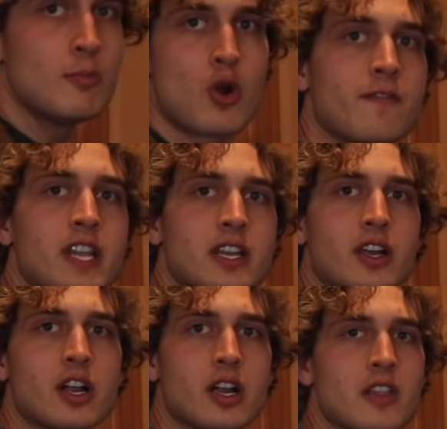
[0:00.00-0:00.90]
more
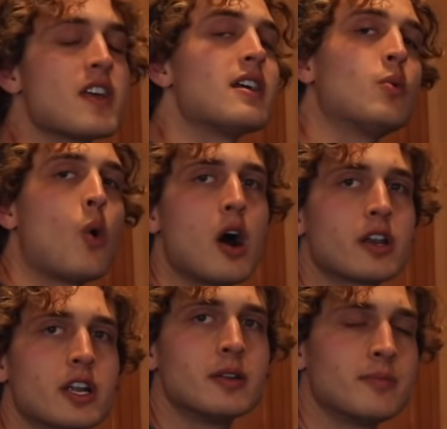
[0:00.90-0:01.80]
vinegar than
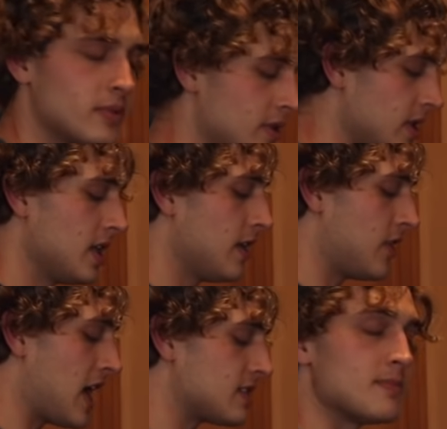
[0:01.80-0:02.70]
water. If
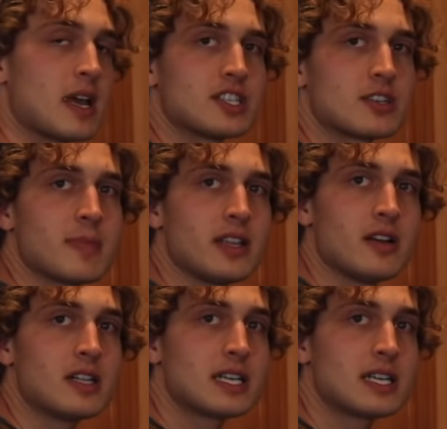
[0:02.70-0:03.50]
that's a measurement you'll